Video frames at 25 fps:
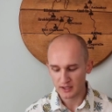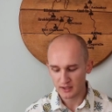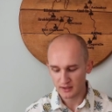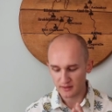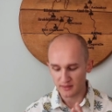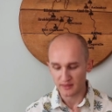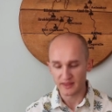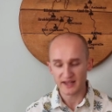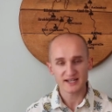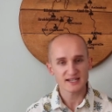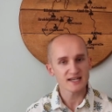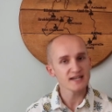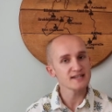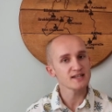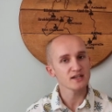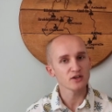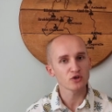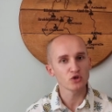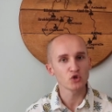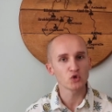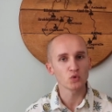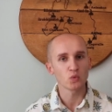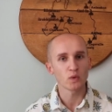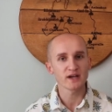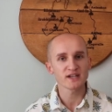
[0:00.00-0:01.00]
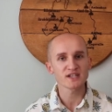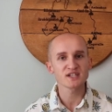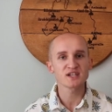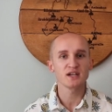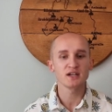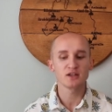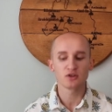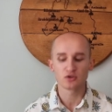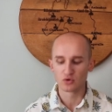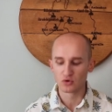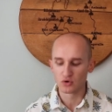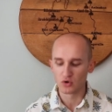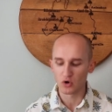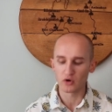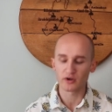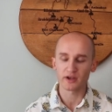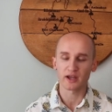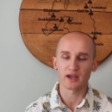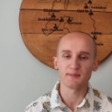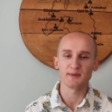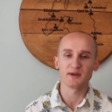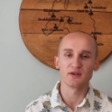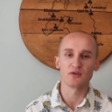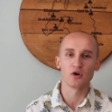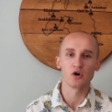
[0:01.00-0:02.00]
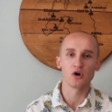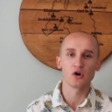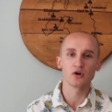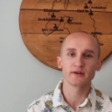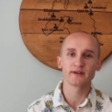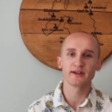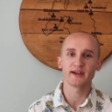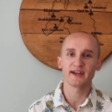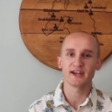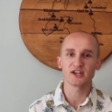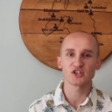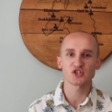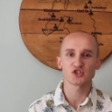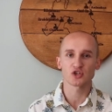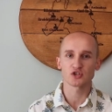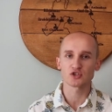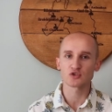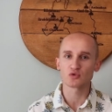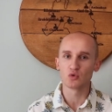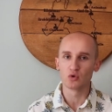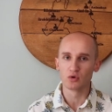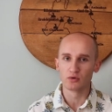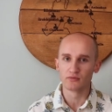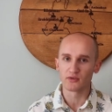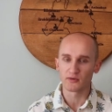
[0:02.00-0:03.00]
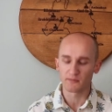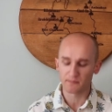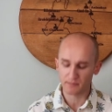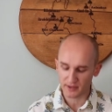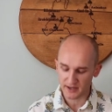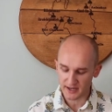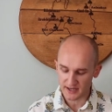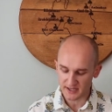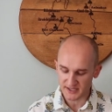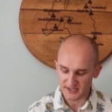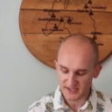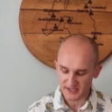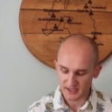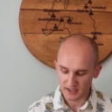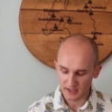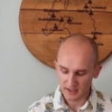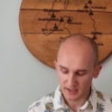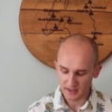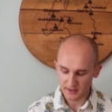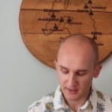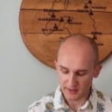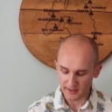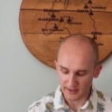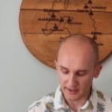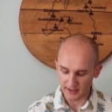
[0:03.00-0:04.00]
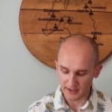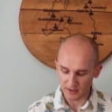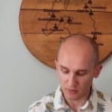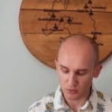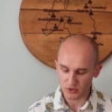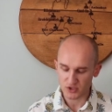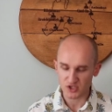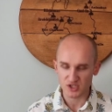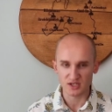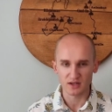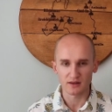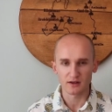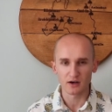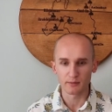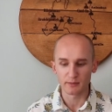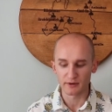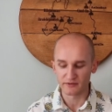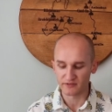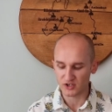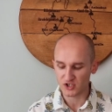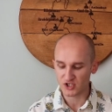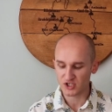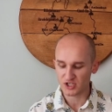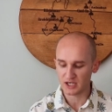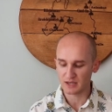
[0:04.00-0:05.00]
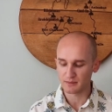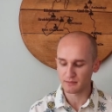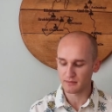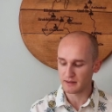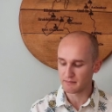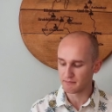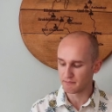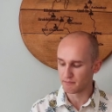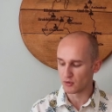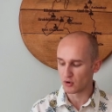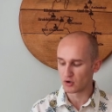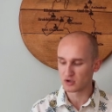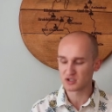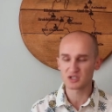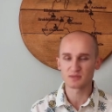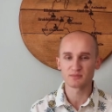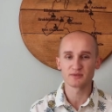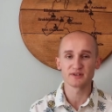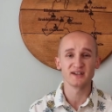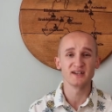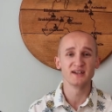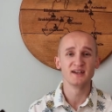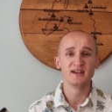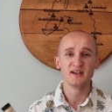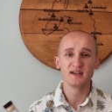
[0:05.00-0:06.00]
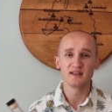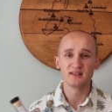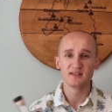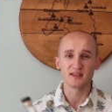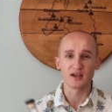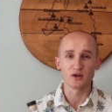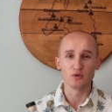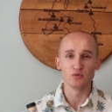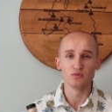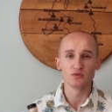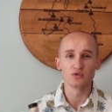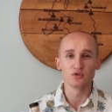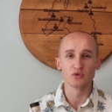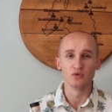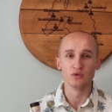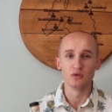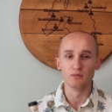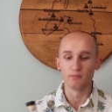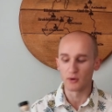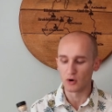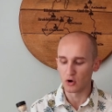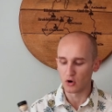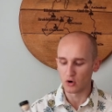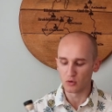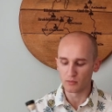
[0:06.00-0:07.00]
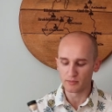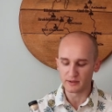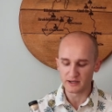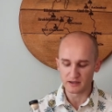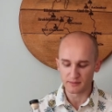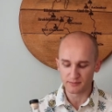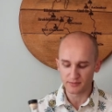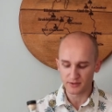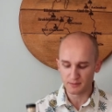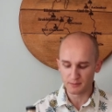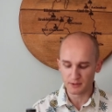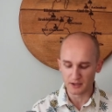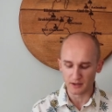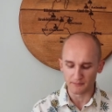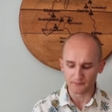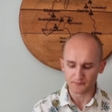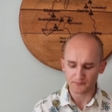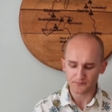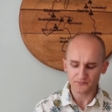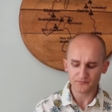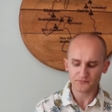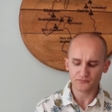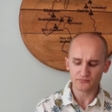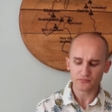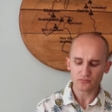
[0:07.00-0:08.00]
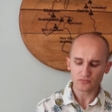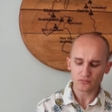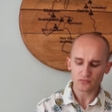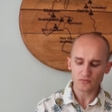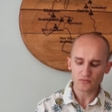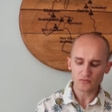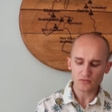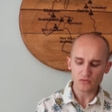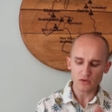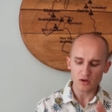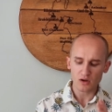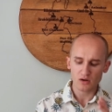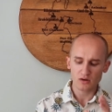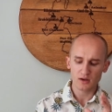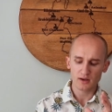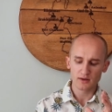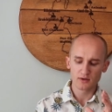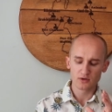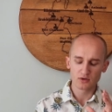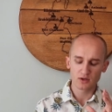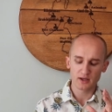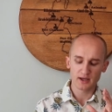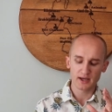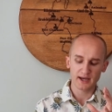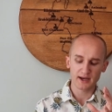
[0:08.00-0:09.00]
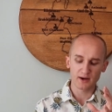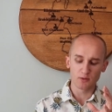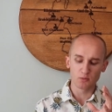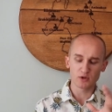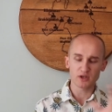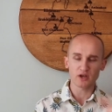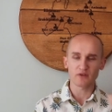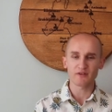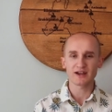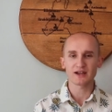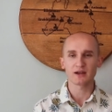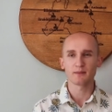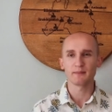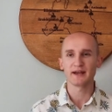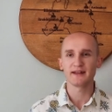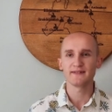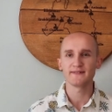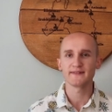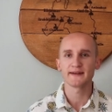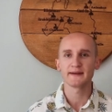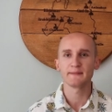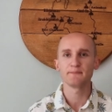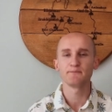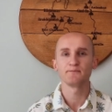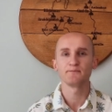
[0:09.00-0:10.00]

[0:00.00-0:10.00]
This is a good whisky, do not get me wrong, it's just overpriced, uh, which is a little bit of a shame and possibly down to the bottle being a premium. Uh, would I recommend it?